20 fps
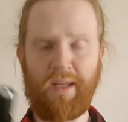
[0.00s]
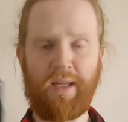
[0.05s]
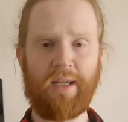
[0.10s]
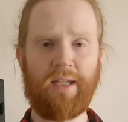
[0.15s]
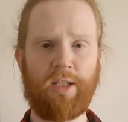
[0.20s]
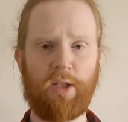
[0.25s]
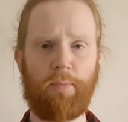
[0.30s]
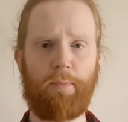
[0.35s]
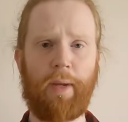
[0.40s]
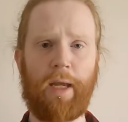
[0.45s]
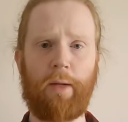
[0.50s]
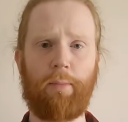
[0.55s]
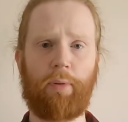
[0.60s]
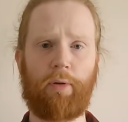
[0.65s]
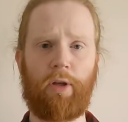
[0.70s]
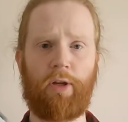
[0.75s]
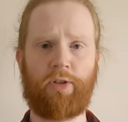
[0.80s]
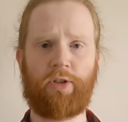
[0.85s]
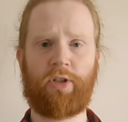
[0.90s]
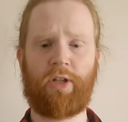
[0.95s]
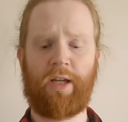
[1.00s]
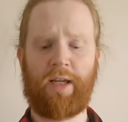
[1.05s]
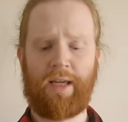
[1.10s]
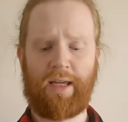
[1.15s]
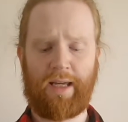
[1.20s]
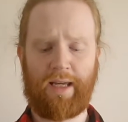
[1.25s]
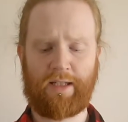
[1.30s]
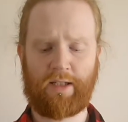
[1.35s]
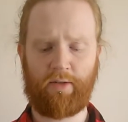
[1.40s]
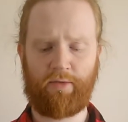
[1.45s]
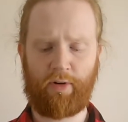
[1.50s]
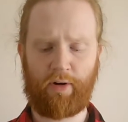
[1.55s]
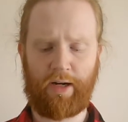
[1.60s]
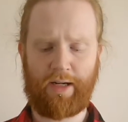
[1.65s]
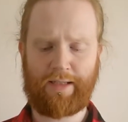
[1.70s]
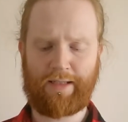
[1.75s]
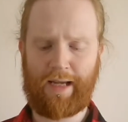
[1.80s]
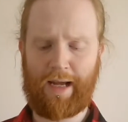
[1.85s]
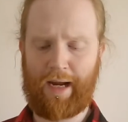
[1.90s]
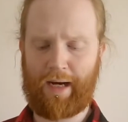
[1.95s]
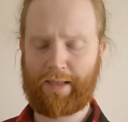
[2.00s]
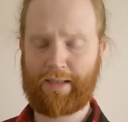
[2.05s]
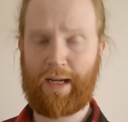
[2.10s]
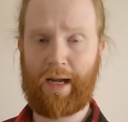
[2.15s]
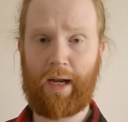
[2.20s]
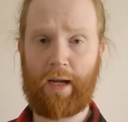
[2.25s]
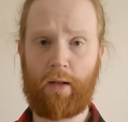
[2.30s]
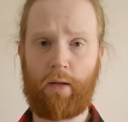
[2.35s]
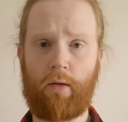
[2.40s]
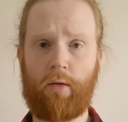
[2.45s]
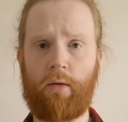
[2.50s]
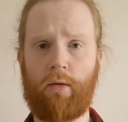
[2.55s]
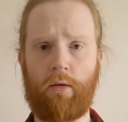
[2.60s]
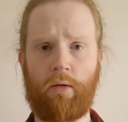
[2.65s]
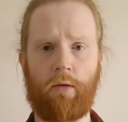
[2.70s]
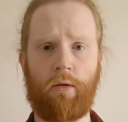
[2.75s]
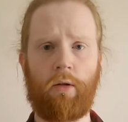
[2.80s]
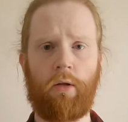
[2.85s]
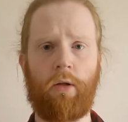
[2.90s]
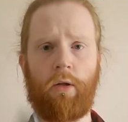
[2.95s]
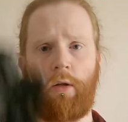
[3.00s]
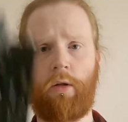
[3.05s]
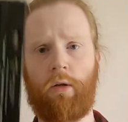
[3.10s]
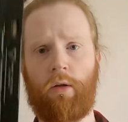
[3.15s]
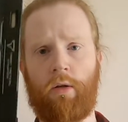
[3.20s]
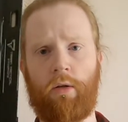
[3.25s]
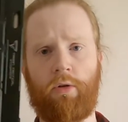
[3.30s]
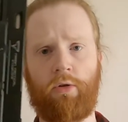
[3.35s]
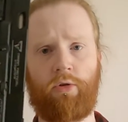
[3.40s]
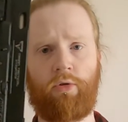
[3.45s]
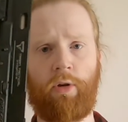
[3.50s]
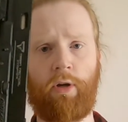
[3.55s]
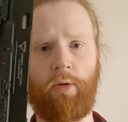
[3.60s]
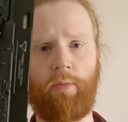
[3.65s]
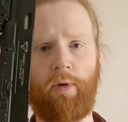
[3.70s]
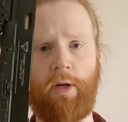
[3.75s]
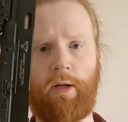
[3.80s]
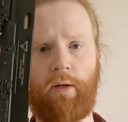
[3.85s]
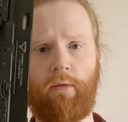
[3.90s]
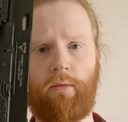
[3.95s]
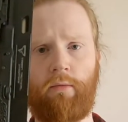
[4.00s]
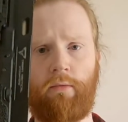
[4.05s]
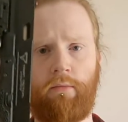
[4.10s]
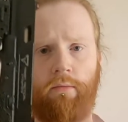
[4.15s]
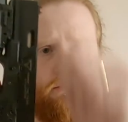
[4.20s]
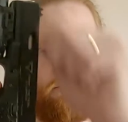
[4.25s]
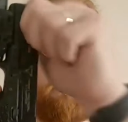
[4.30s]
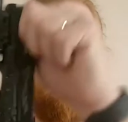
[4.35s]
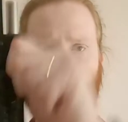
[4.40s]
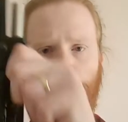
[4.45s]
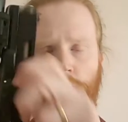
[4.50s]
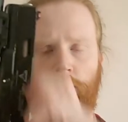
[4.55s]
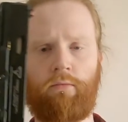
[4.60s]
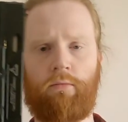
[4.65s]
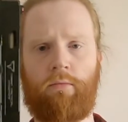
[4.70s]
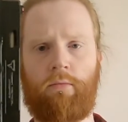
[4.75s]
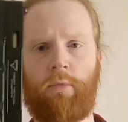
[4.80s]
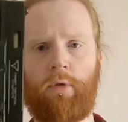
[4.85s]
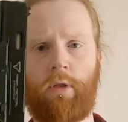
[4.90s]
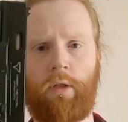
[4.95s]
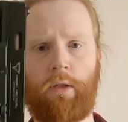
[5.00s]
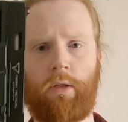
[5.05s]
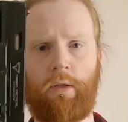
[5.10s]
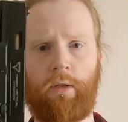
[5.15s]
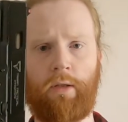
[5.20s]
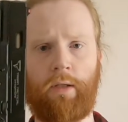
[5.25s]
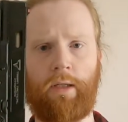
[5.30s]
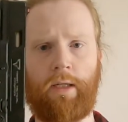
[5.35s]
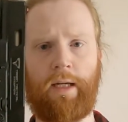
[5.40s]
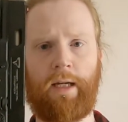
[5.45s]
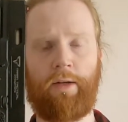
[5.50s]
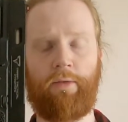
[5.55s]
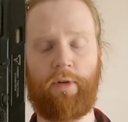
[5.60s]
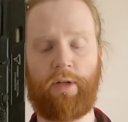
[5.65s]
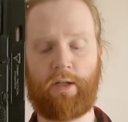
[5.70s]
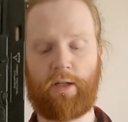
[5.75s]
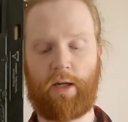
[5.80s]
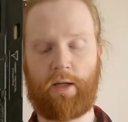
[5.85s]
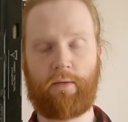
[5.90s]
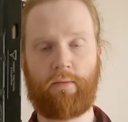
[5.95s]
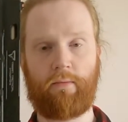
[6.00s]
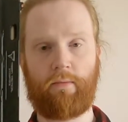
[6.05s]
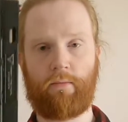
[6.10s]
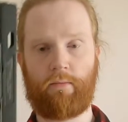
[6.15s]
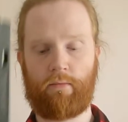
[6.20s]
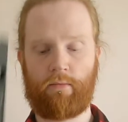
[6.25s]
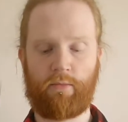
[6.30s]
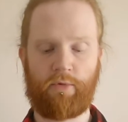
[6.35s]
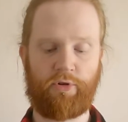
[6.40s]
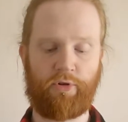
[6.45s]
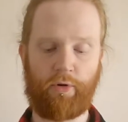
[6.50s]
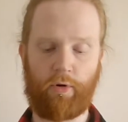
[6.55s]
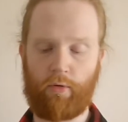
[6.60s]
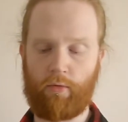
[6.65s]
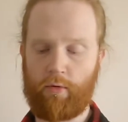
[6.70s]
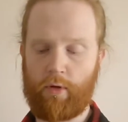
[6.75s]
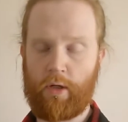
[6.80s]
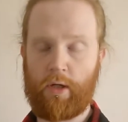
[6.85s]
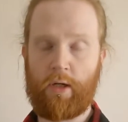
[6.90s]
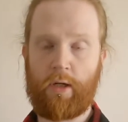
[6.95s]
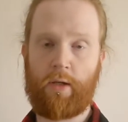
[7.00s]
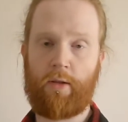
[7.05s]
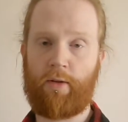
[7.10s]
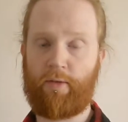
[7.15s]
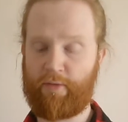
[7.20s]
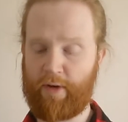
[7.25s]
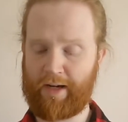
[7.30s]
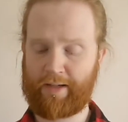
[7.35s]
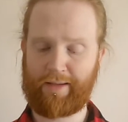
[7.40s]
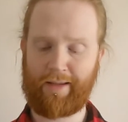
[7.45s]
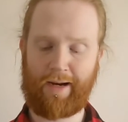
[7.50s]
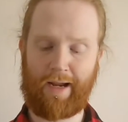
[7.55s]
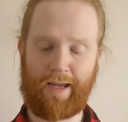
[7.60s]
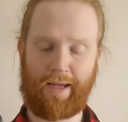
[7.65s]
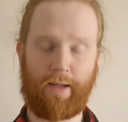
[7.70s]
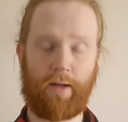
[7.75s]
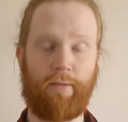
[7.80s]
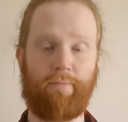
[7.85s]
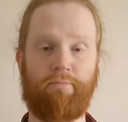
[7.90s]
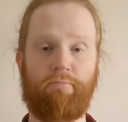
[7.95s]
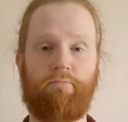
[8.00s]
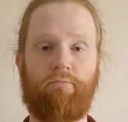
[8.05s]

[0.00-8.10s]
is a big plus. It's a very tactile trigger brick, and reset. So the fact that I can